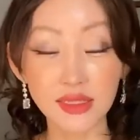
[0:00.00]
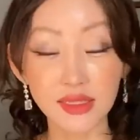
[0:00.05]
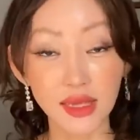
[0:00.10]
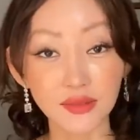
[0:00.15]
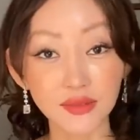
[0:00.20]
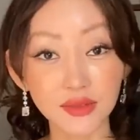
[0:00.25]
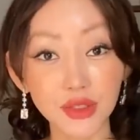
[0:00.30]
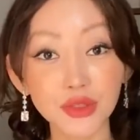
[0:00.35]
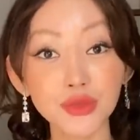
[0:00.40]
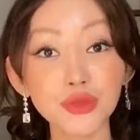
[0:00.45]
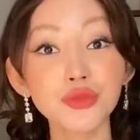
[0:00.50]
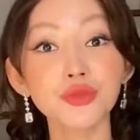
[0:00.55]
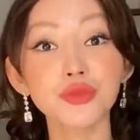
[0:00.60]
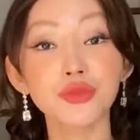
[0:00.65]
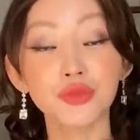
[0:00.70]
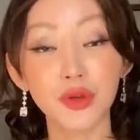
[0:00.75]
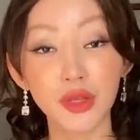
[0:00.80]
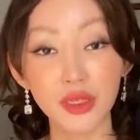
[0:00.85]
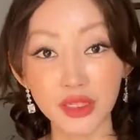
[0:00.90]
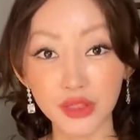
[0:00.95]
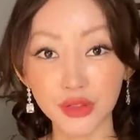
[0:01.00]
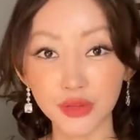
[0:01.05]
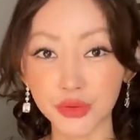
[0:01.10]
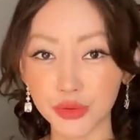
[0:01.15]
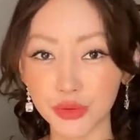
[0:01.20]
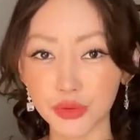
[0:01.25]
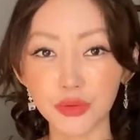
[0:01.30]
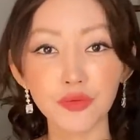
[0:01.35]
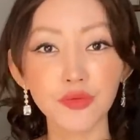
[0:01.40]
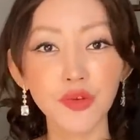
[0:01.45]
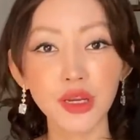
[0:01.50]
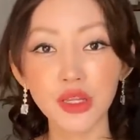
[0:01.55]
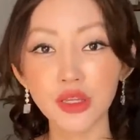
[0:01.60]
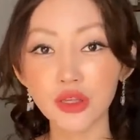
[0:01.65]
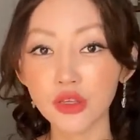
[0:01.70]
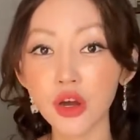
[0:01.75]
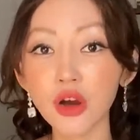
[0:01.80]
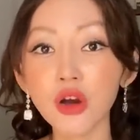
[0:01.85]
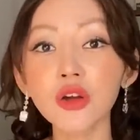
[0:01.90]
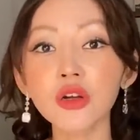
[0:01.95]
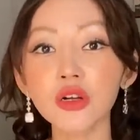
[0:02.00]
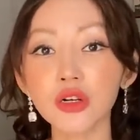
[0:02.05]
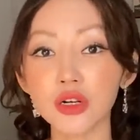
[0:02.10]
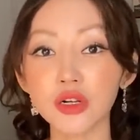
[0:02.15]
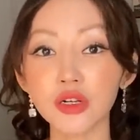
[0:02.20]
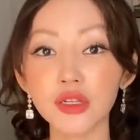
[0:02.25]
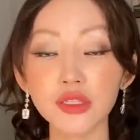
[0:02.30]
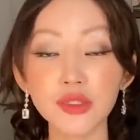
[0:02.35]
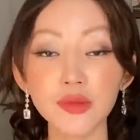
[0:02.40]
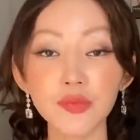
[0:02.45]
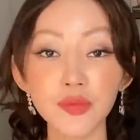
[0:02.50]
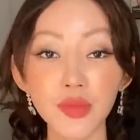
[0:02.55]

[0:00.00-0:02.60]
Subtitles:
17 to 22, very young girls,